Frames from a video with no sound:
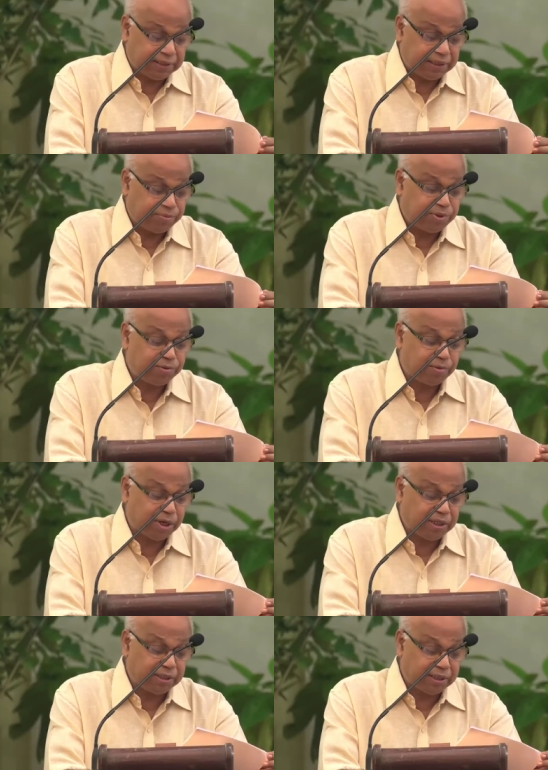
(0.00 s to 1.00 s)
if you
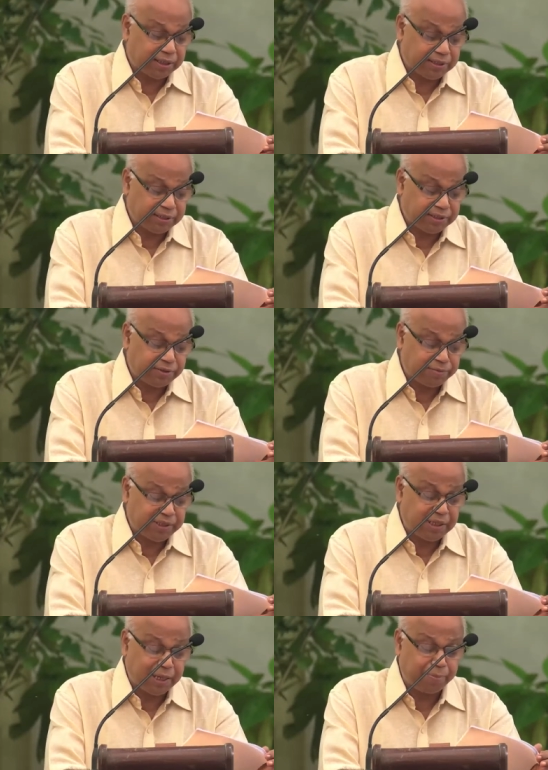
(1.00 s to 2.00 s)
want others to
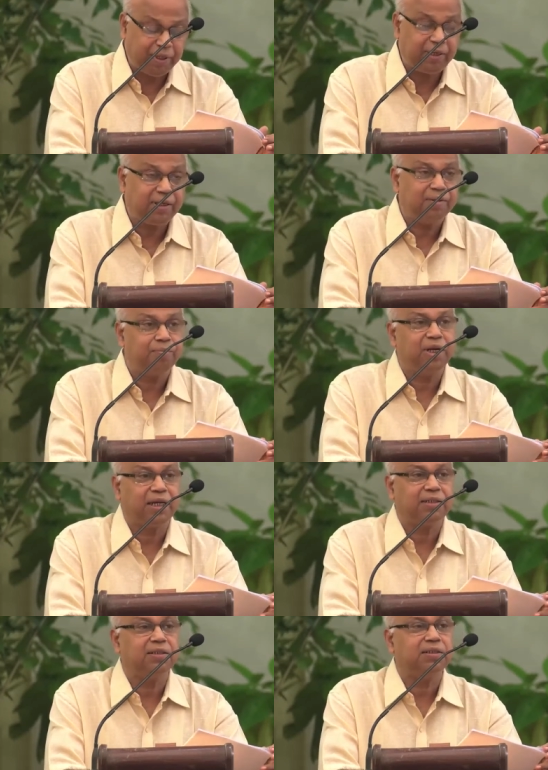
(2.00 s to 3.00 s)
be happy,
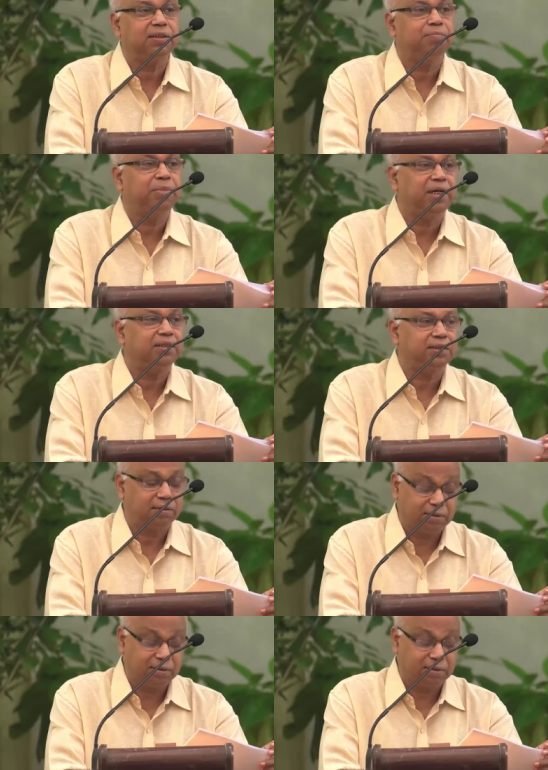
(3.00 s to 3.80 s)
practice compassion.